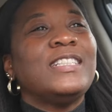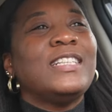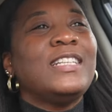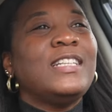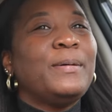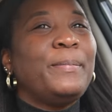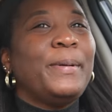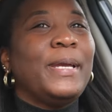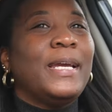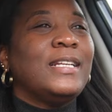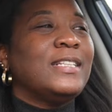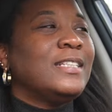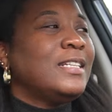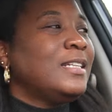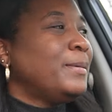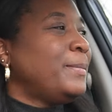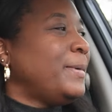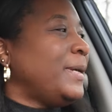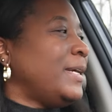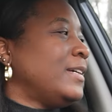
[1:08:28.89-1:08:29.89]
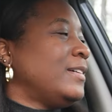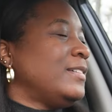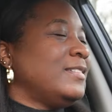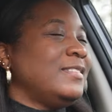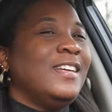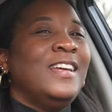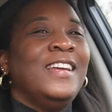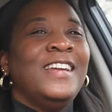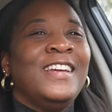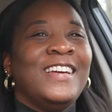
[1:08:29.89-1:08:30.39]
Just a little bit, just a little
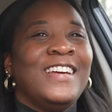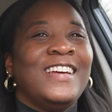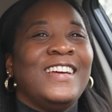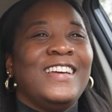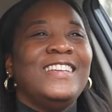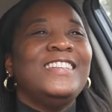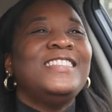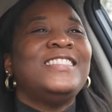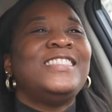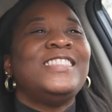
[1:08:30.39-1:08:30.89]
bit.